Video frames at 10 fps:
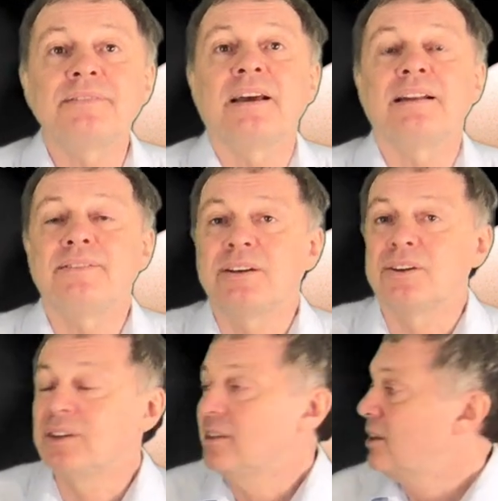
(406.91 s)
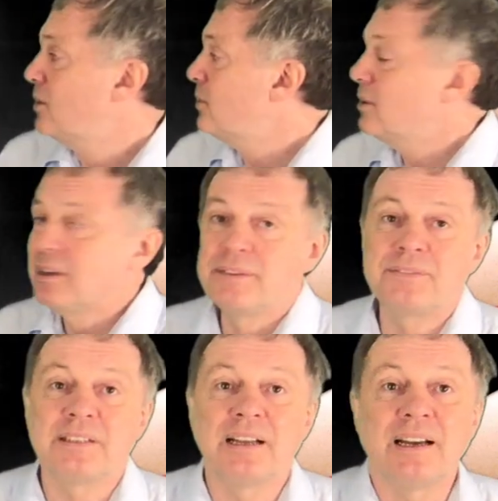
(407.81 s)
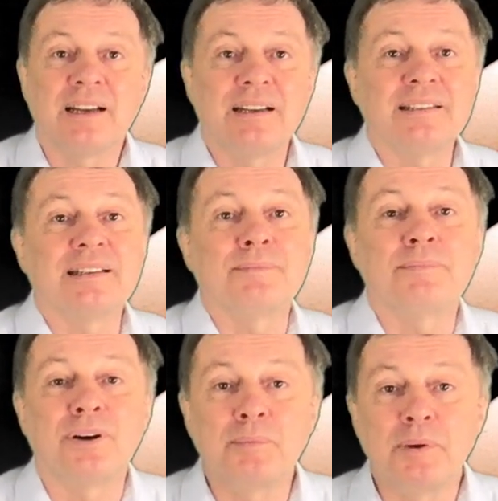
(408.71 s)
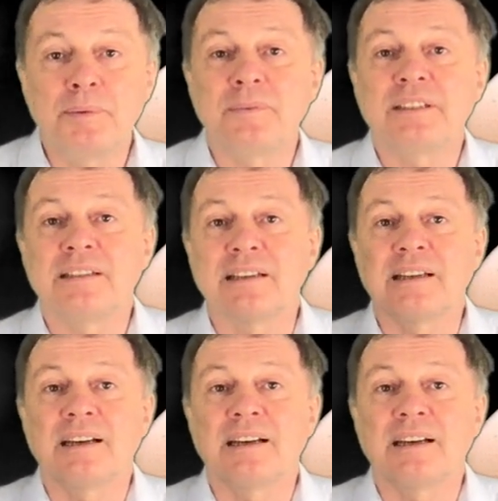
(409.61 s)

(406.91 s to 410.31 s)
and we all know if there is a problem with the